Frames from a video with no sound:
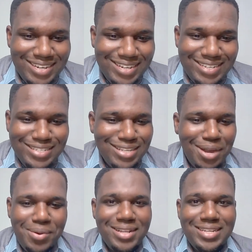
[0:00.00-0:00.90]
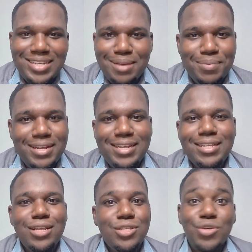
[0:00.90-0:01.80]
It is not what is
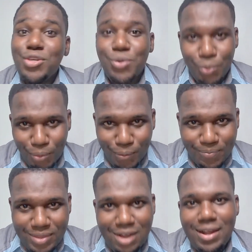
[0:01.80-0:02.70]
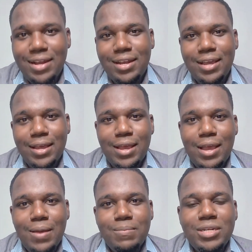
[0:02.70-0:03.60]
happening to you directly,
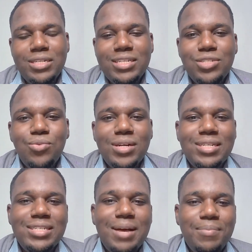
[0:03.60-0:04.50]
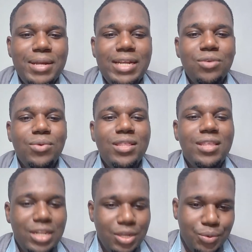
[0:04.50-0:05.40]
but it is what is happening
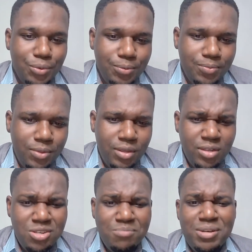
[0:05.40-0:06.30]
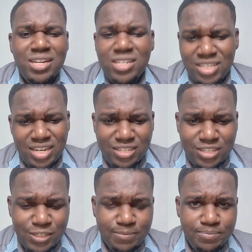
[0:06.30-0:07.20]
within you. So be the
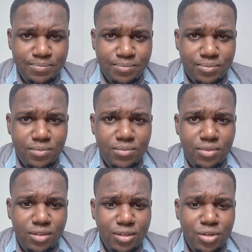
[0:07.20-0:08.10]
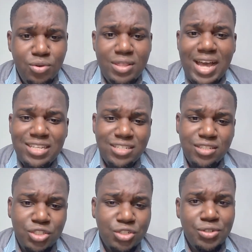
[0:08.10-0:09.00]
change. You know, that
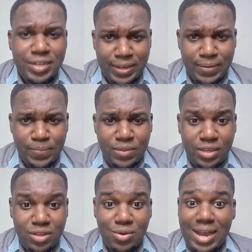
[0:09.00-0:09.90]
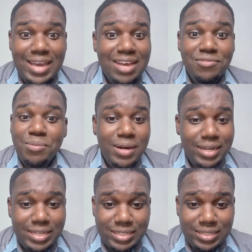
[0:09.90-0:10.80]
tree, you know, I gave up
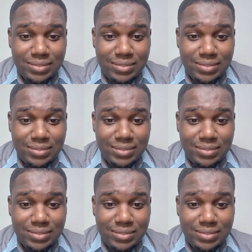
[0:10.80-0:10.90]
on it.